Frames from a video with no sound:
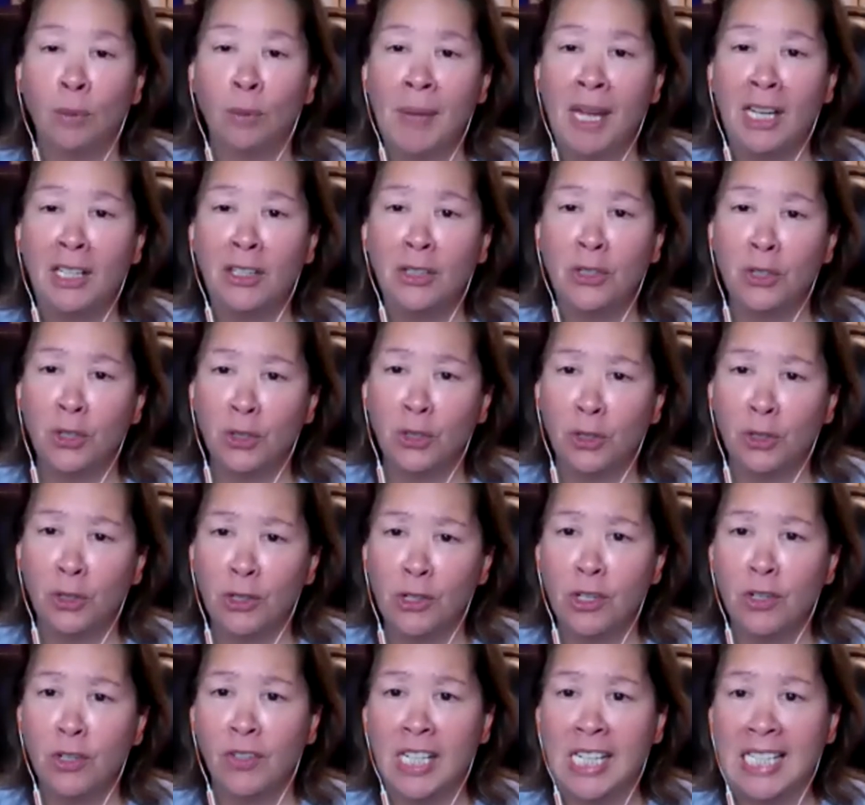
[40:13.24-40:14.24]
medal
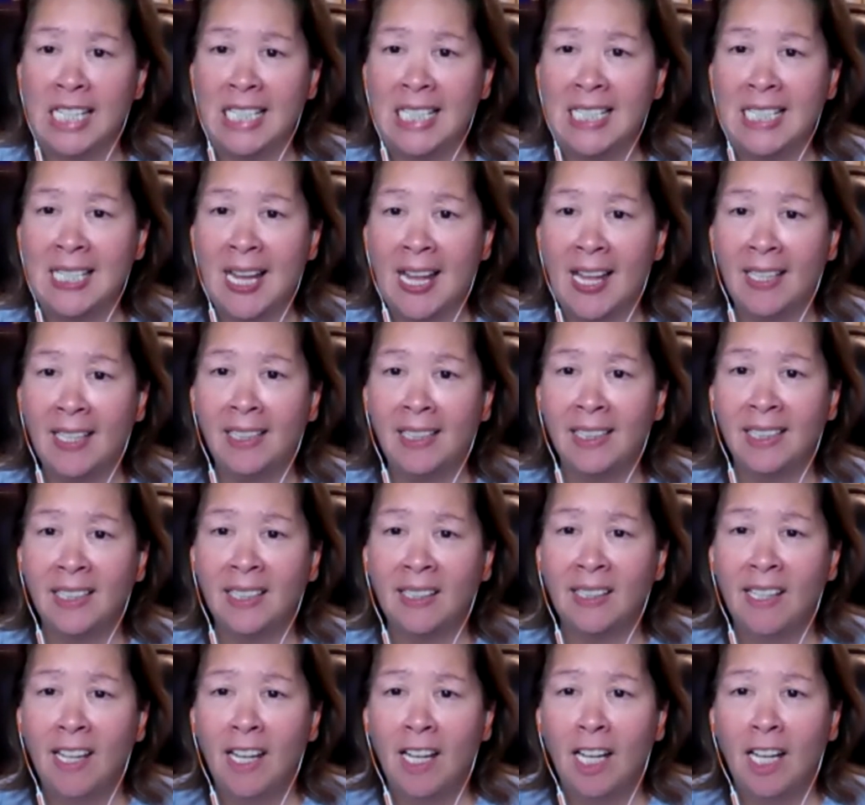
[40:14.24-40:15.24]
surgery instead.
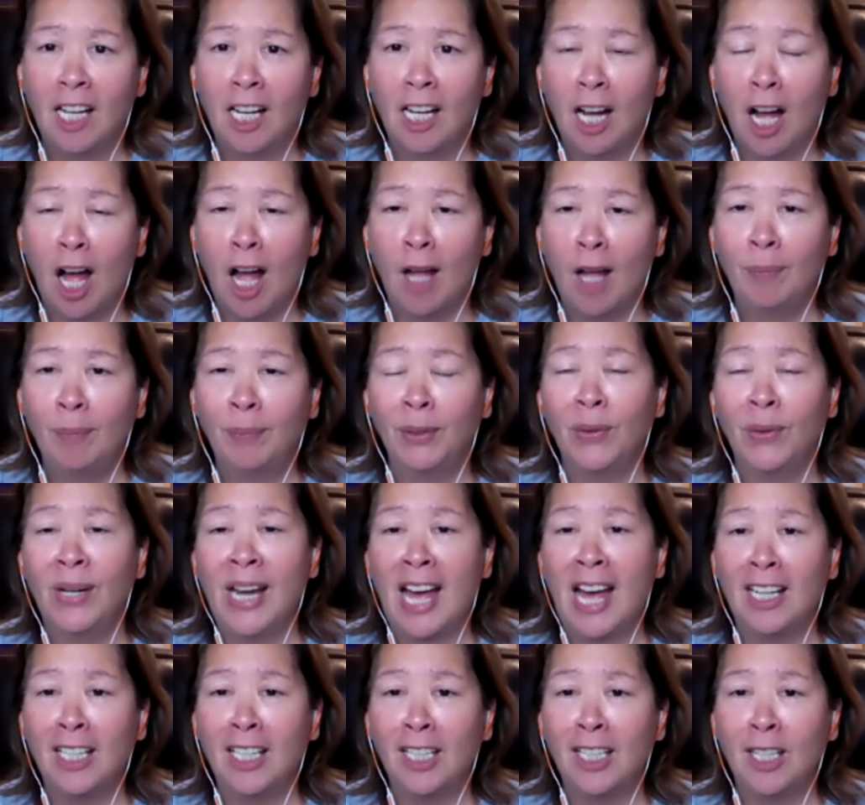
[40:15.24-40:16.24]
Yeah. Uh, I blew it out
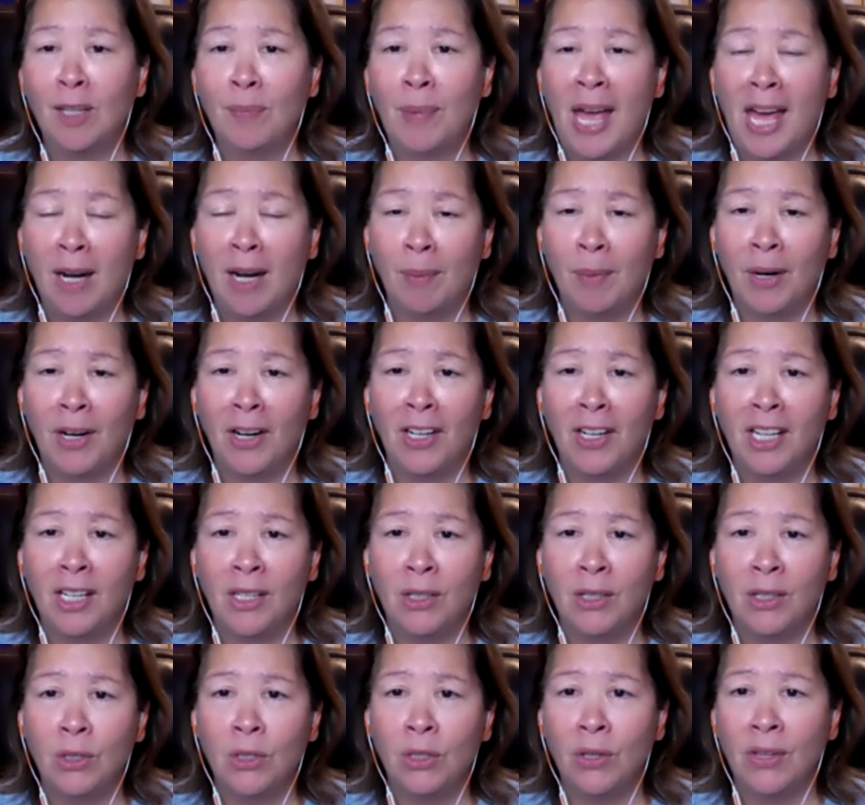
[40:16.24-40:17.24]
at the Pan Americans.
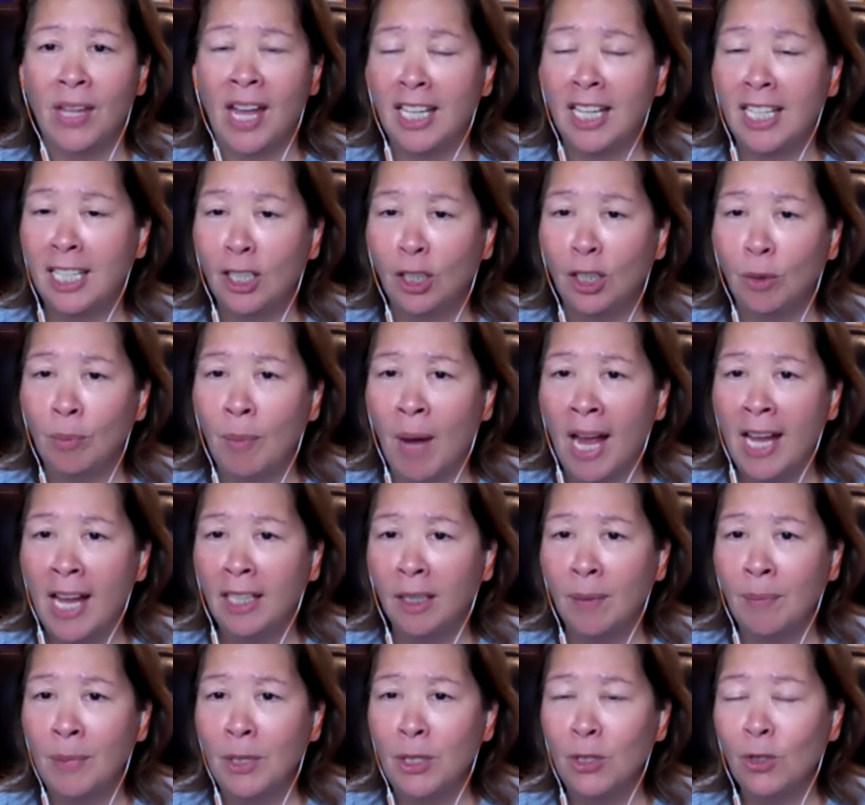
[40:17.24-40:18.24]
So that killed my
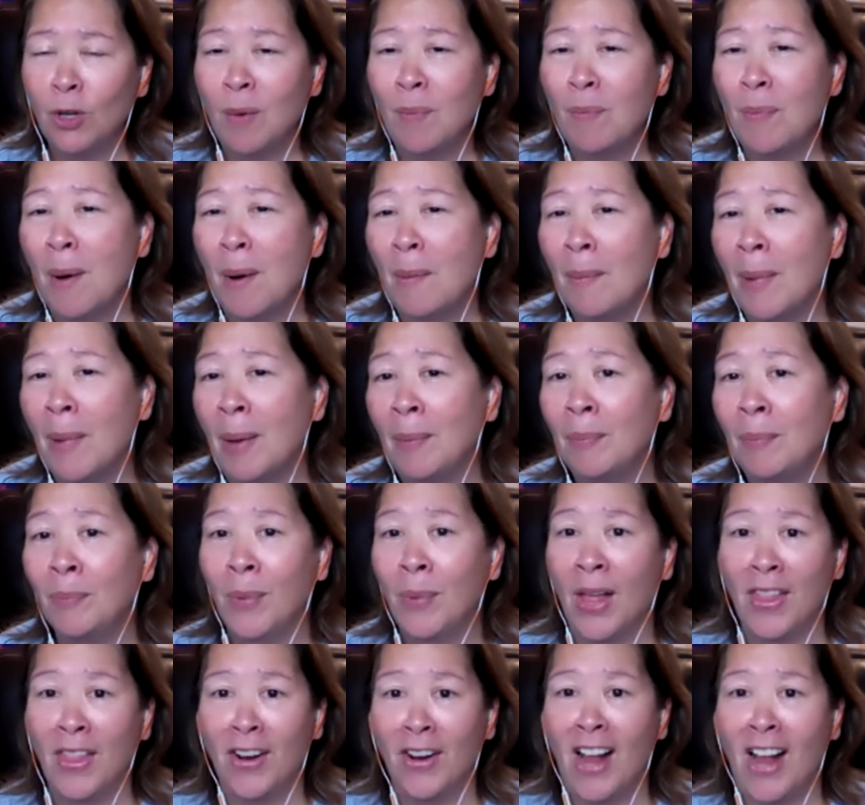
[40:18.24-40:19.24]
Olympic dream, but my
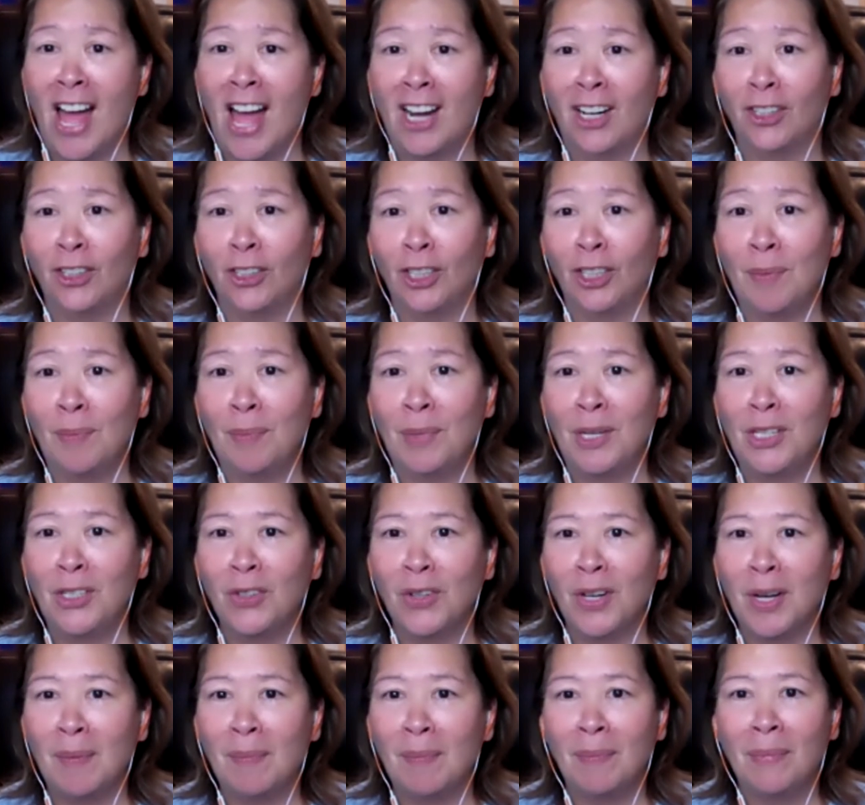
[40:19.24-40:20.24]
mother had her Olympic
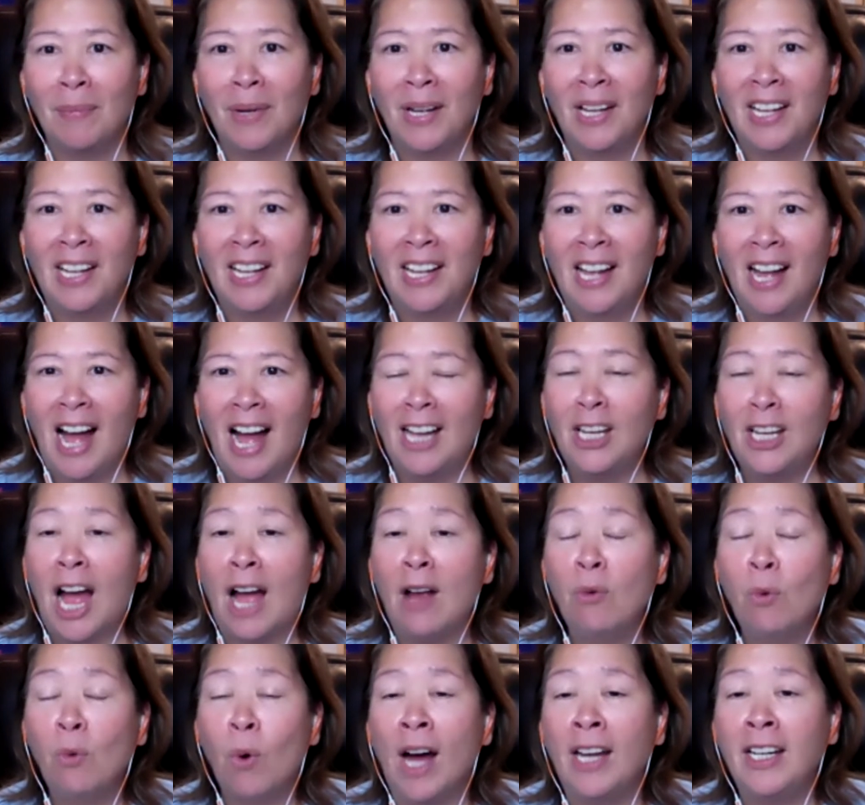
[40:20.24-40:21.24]
dream. We I,
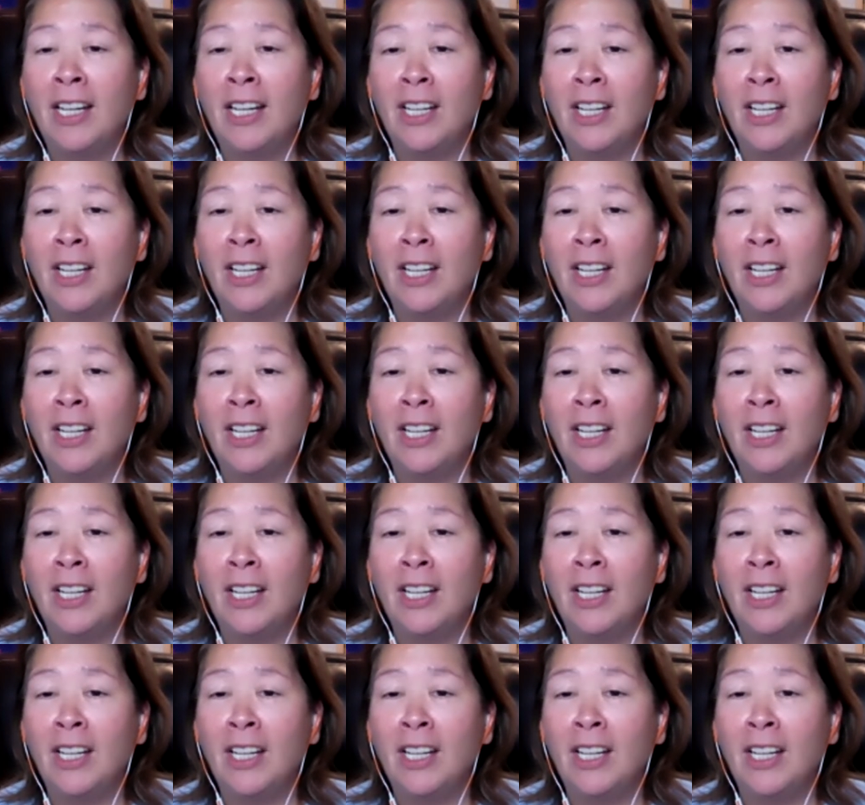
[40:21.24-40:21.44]
together, wanted...